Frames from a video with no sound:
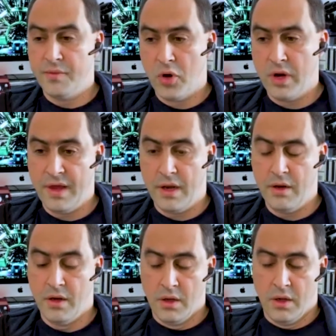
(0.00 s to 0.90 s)
body that
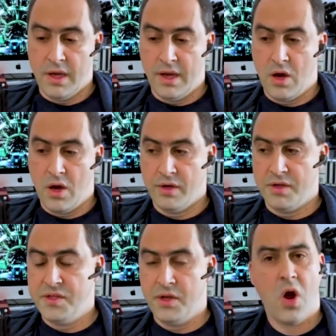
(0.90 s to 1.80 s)
are
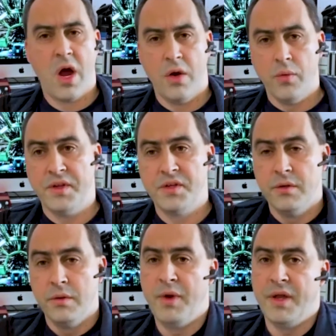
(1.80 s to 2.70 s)
considered high risk.
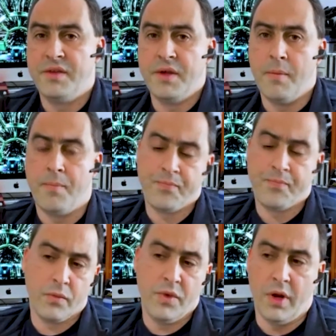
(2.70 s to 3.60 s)
But
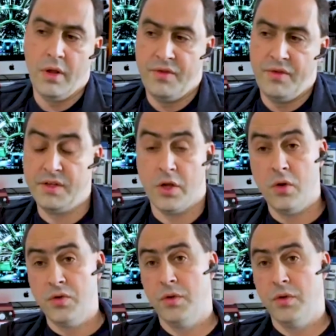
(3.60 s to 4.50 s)
these
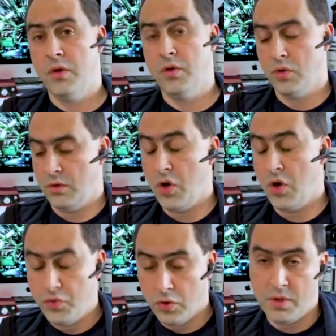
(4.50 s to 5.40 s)
local low
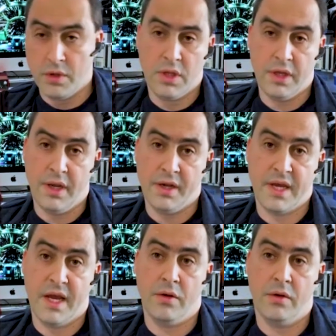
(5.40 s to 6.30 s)
trauma clinics
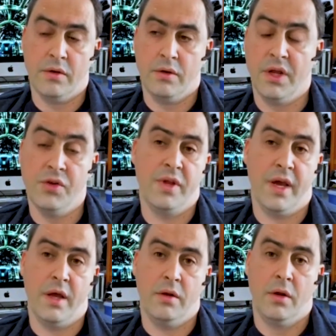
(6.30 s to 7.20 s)
can do
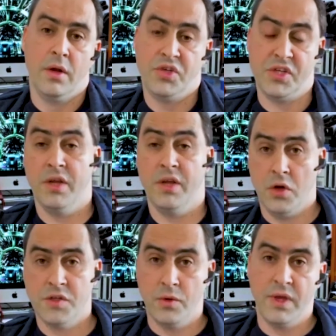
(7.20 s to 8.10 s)
that, just like the
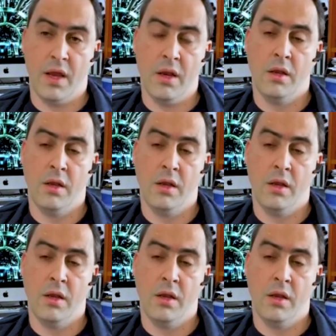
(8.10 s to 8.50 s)
hospital can.